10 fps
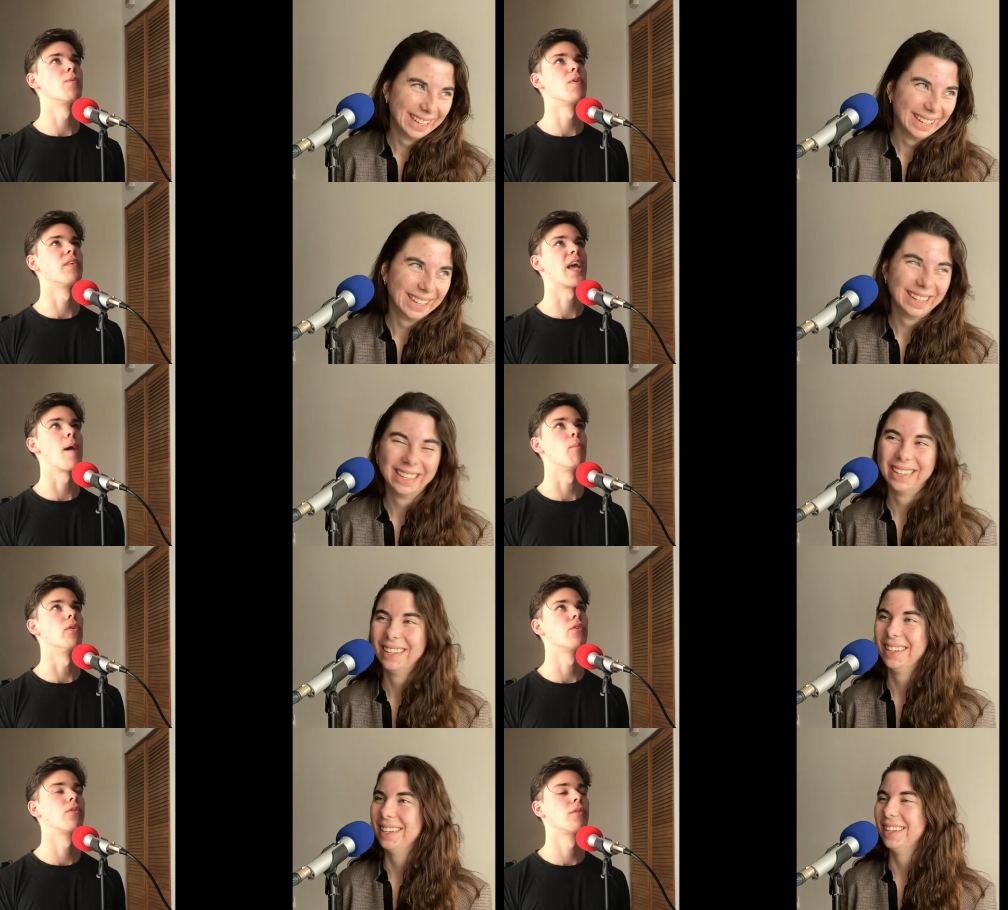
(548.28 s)
Speaker 1: me of a
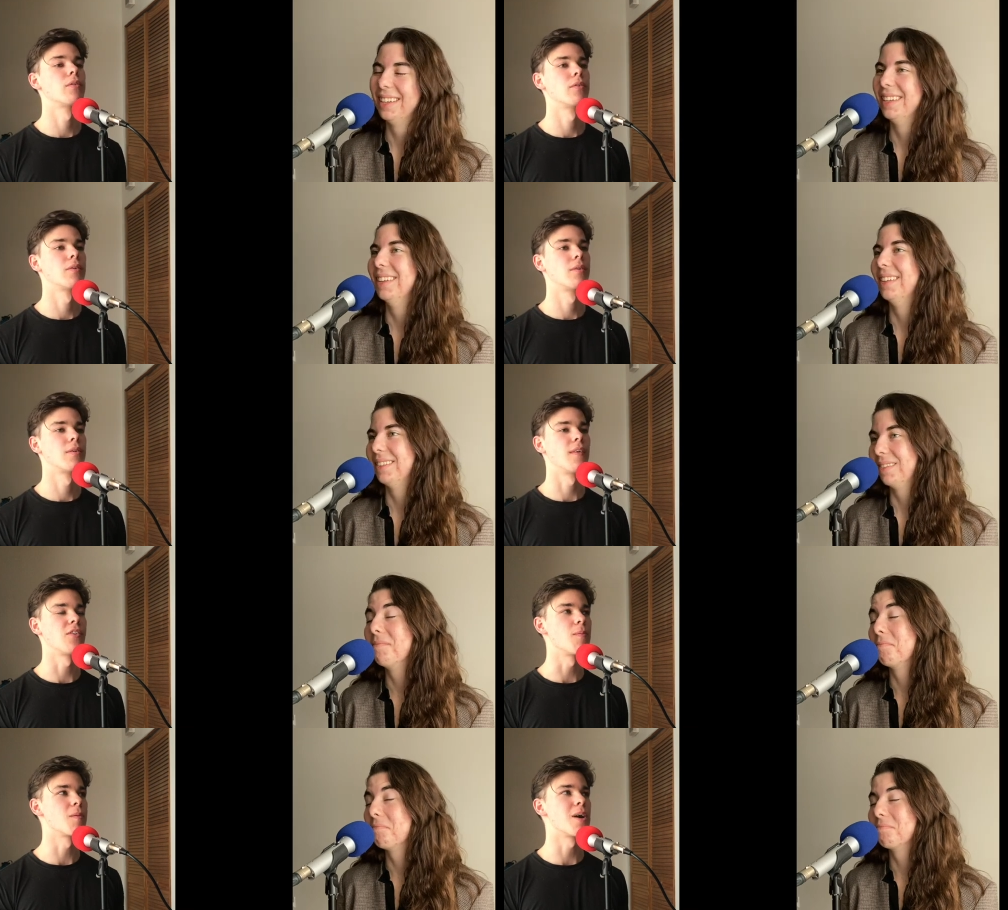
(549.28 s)
campus. But
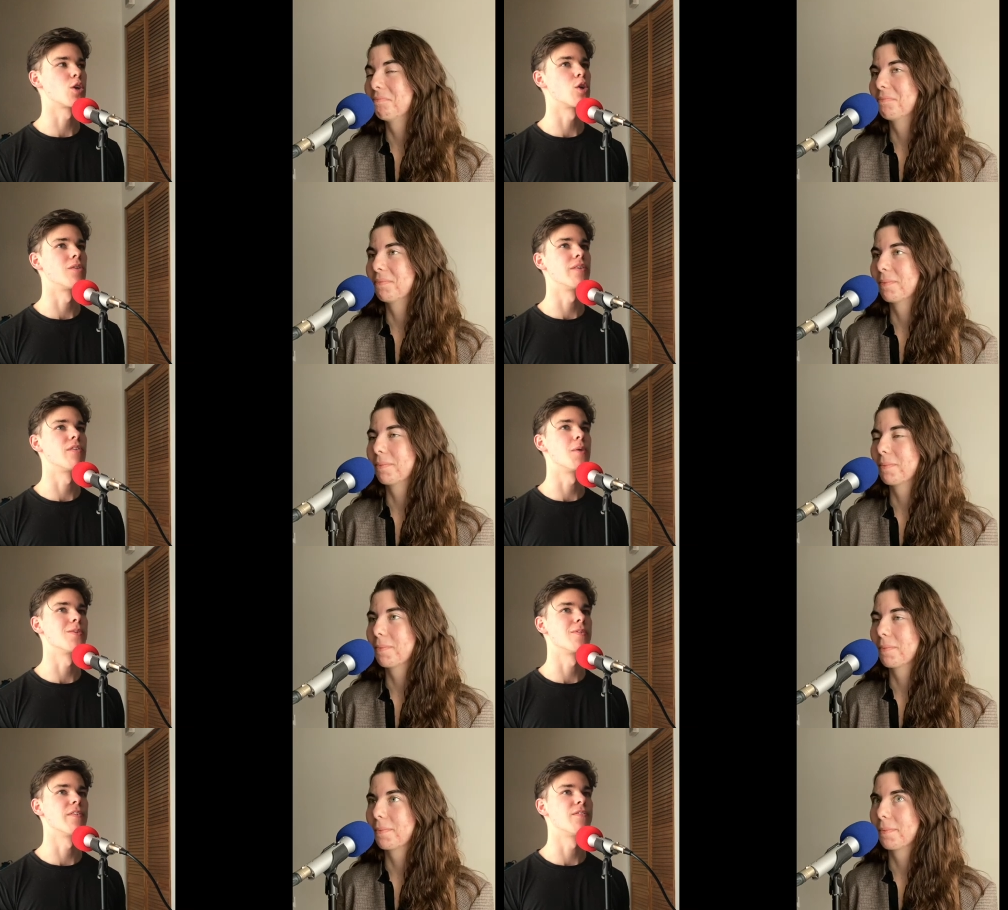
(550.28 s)
something about coral reef reminds
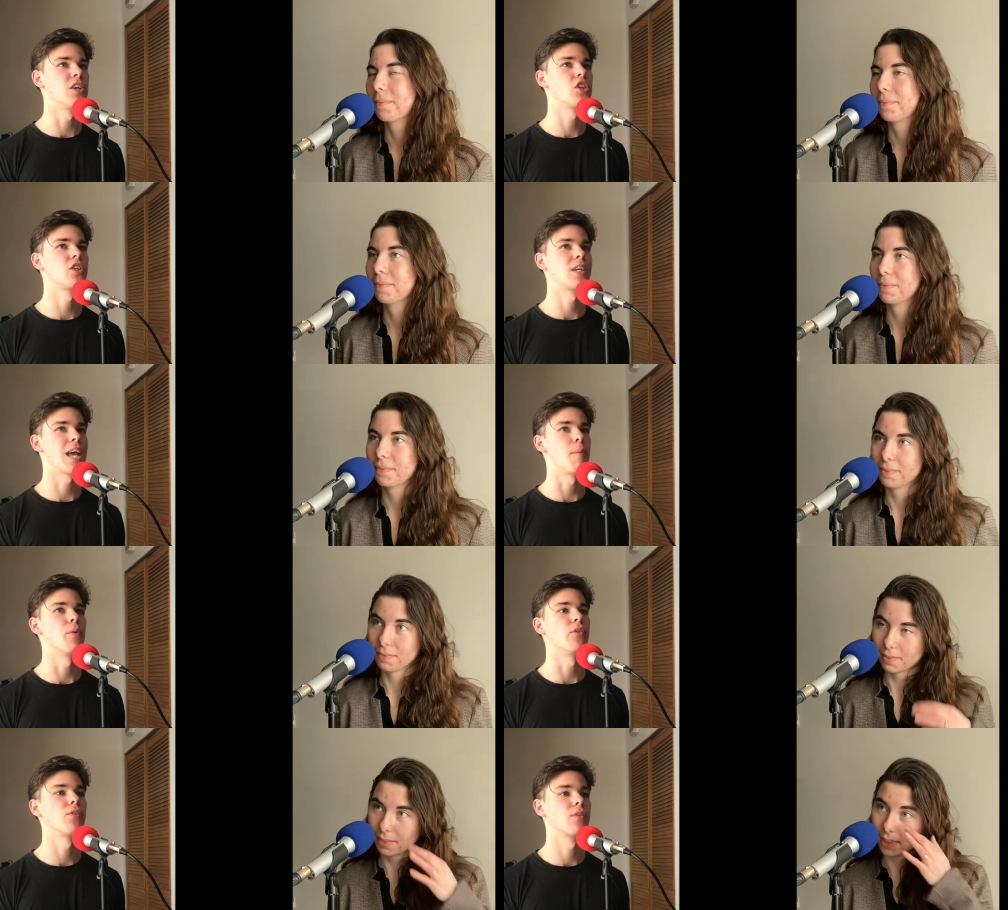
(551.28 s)
me of a fish
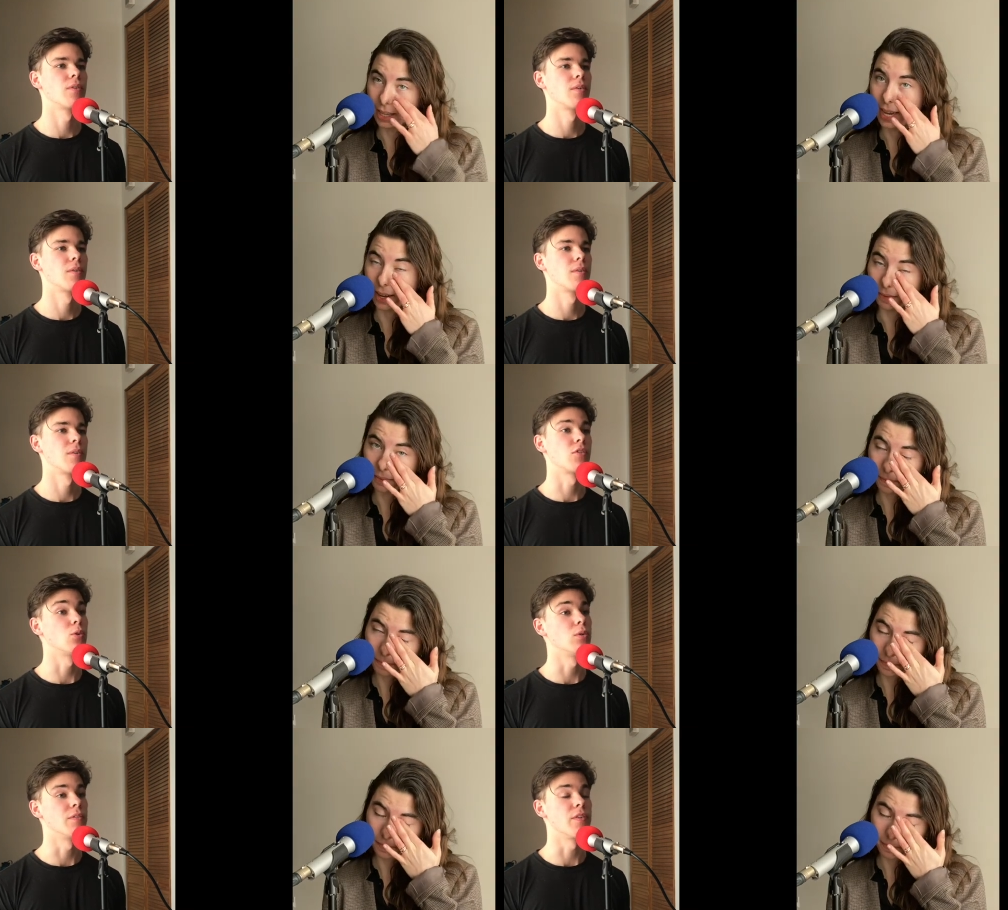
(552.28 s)
campus. Yeah,
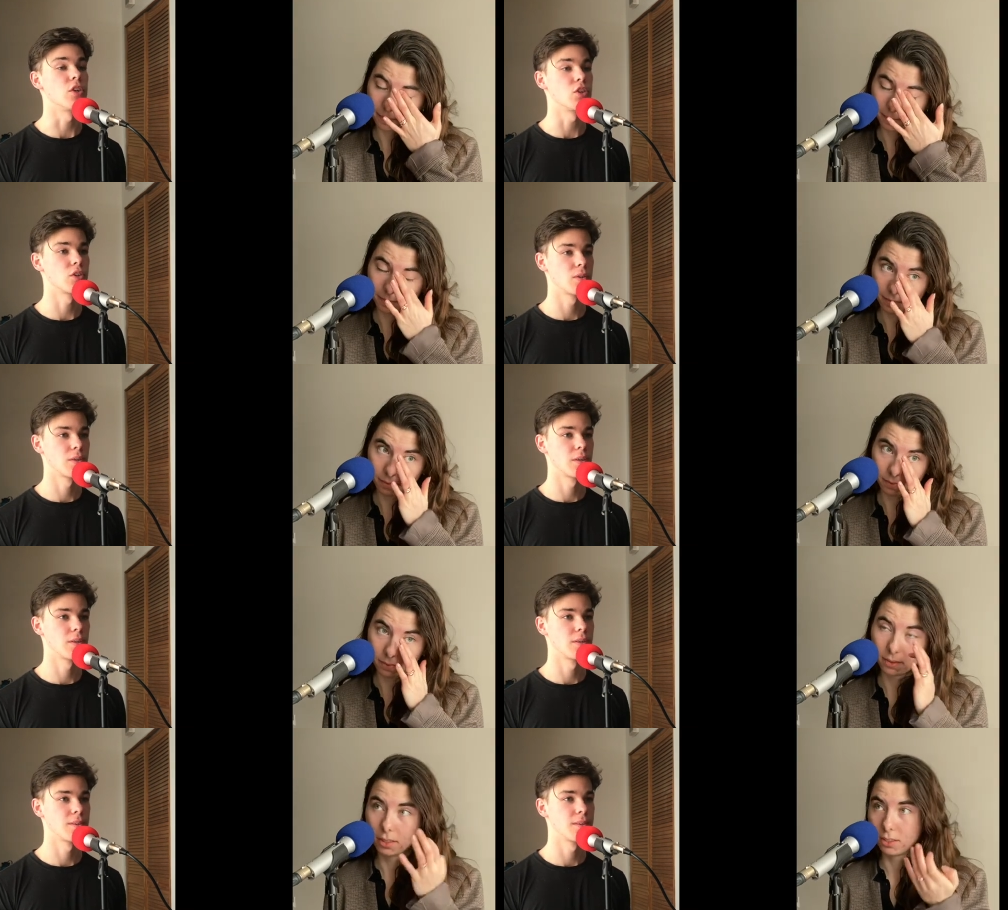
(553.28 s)
School of fish.
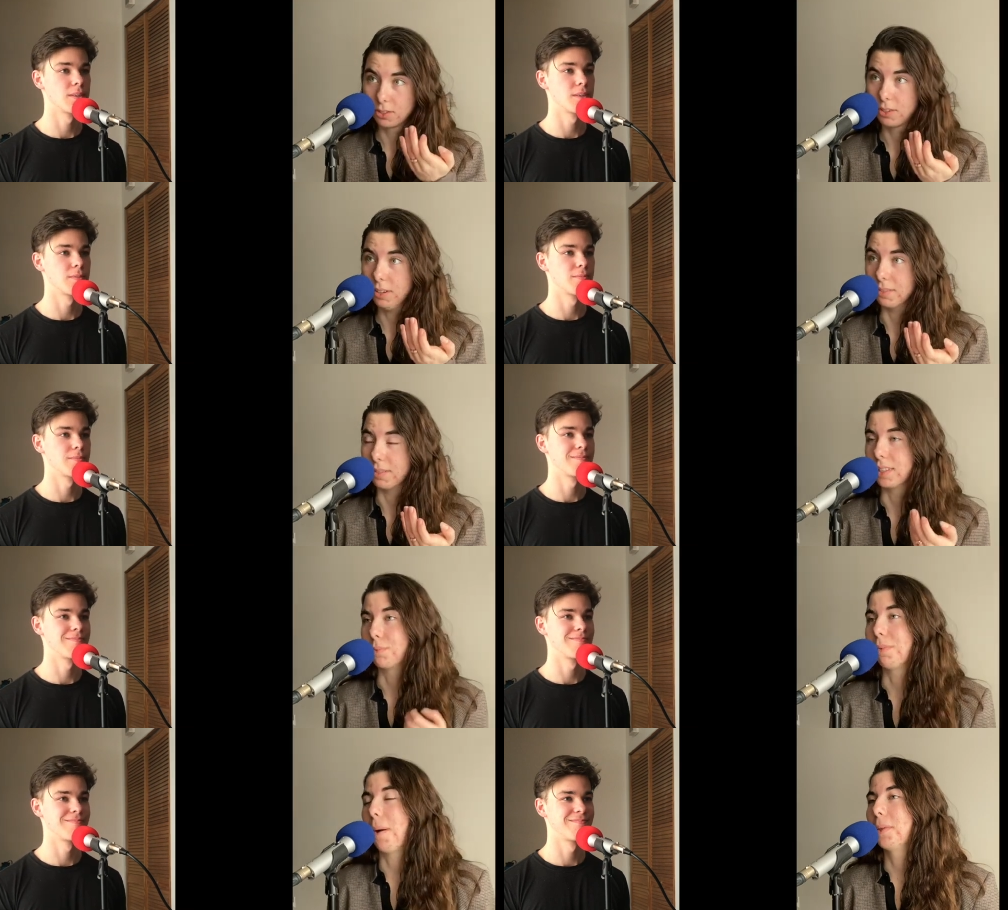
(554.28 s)
Speaker 2: it's true. That's
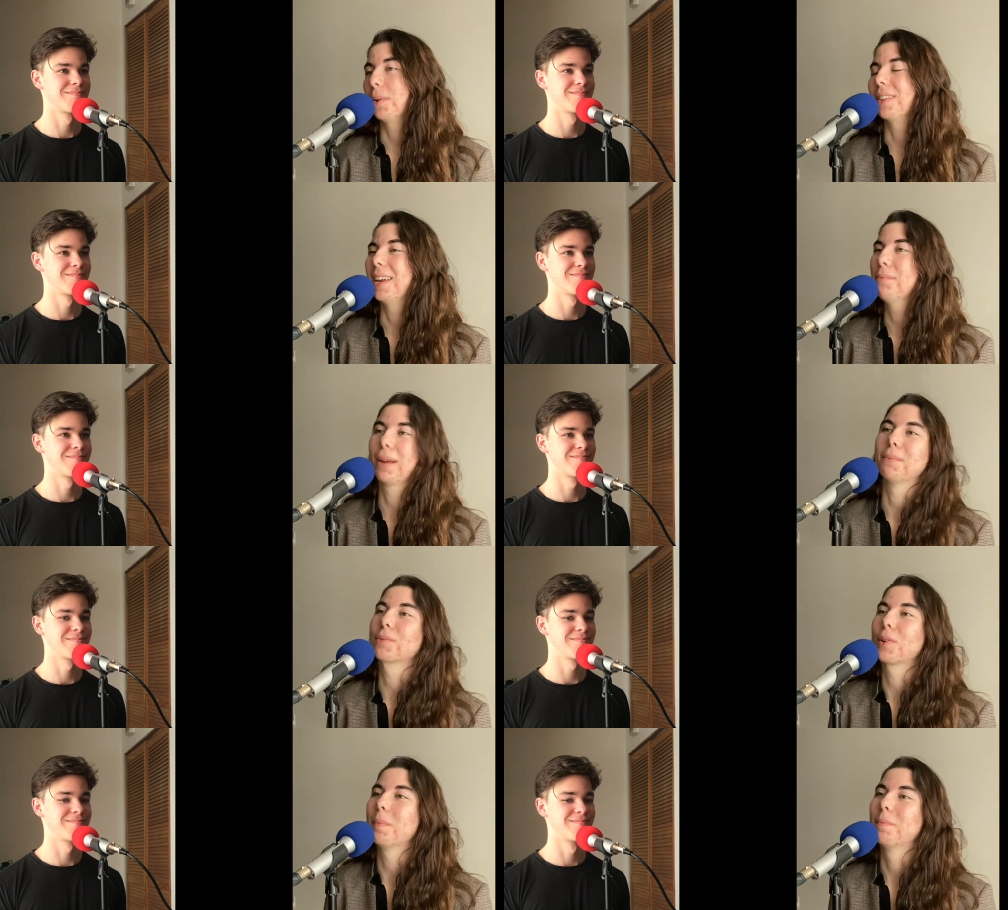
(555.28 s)
probably where the name comes
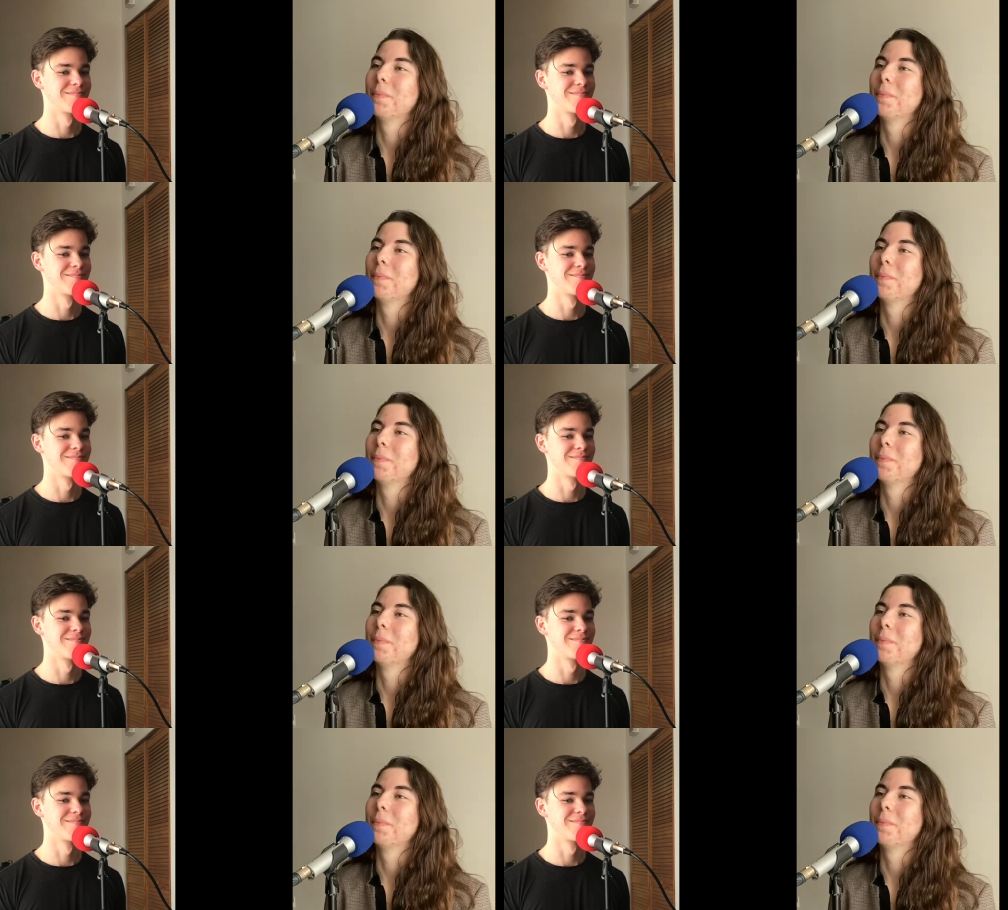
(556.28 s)
from.